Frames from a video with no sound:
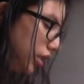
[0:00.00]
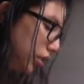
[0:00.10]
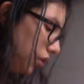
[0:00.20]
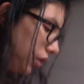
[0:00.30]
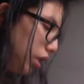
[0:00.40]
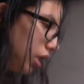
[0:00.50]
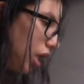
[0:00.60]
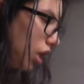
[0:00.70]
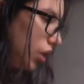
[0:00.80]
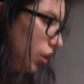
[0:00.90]
other
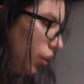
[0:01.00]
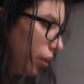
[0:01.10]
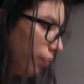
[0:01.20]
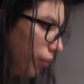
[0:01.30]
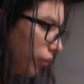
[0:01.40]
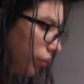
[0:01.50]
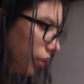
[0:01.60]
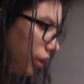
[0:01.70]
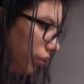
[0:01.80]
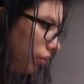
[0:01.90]
lower motor
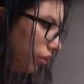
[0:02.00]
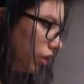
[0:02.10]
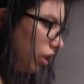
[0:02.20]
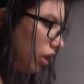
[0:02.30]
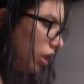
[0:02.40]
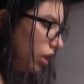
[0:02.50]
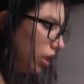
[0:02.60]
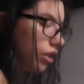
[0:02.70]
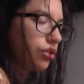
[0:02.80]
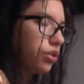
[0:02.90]
neuron,
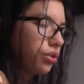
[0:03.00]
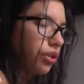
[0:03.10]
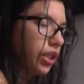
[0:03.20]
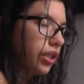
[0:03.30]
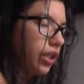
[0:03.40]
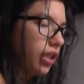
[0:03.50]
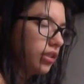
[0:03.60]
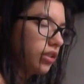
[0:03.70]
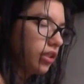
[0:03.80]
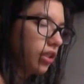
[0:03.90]
in
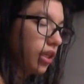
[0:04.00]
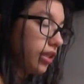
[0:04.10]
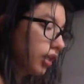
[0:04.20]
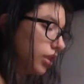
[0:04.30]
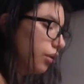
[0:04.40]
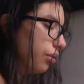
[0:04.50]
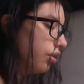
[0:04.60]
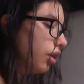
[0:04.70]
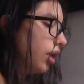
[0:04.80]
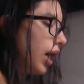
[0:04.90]
this interneuron,
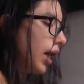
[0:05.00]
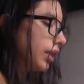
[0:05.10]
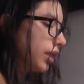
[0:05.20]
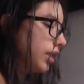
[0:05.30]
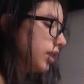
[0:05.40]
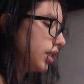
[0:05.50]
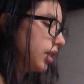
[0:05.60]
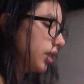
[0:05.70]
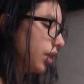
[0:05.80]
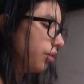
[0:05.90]
and this
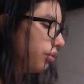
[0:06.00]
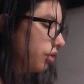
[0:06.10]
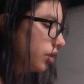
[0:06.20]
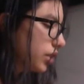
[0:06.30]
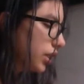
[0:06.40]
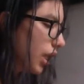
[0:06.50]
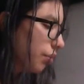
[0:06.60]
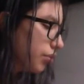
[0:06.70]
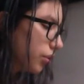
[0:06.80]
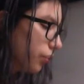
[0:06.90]
interneuron
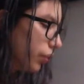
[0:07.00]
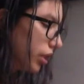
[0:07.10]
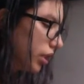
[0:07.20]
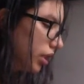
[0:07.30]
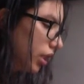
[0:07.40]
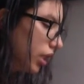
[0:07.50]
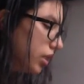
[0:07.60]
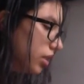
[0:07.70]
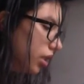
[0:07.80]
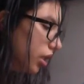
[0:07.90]
synapse with
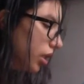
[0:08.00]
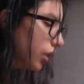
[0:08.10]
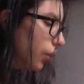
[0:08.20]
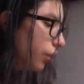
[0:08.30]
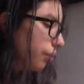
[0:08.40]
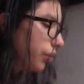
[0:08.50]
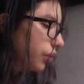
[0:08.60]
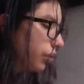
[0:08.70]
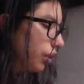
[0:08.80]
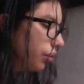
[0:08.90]
this lower
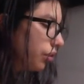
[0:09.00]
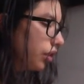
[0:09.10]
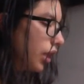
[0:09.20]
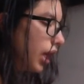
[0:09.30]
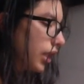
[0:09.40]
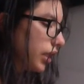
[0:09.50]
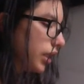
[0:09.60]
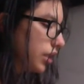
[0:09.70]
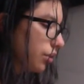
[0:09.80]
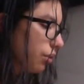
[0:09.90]
motor neuron, and
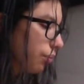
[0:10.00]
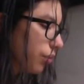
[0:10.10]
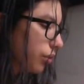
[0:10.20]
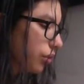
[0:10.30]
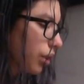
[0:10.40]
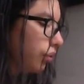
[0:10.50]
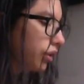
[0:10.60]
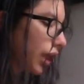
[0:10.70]
this lower motor neuron